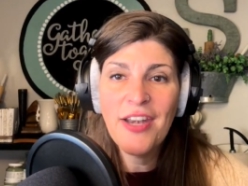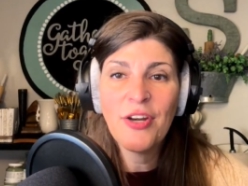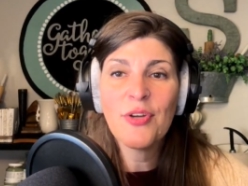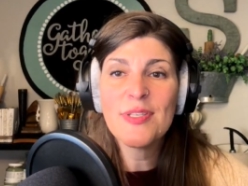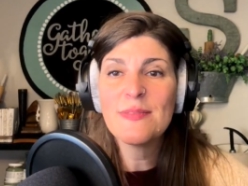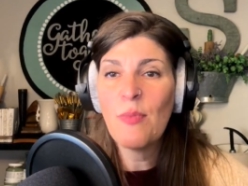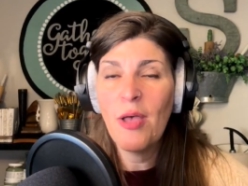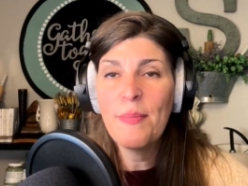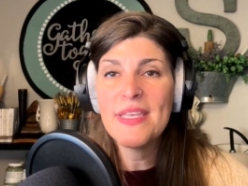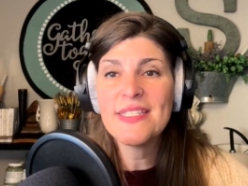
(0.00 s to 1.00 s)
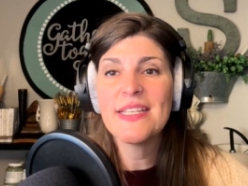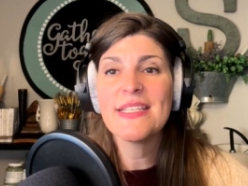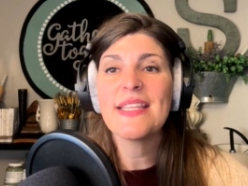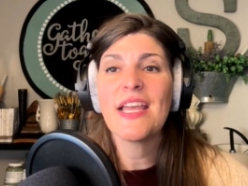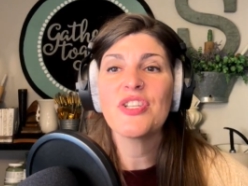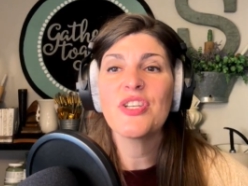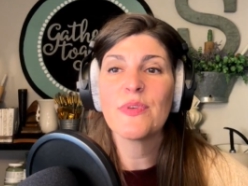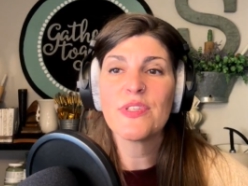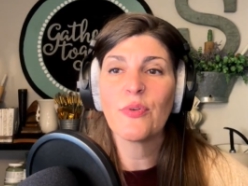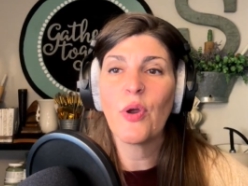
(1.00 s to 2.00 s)
and her small business that she
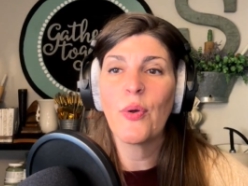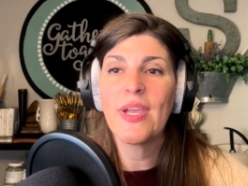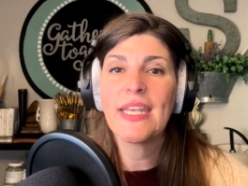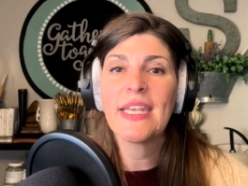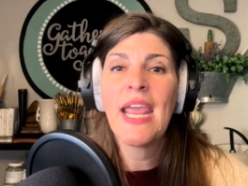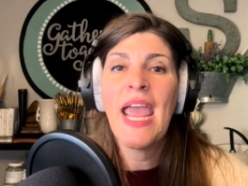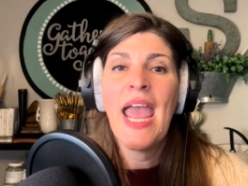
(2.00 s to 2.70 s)
was growing.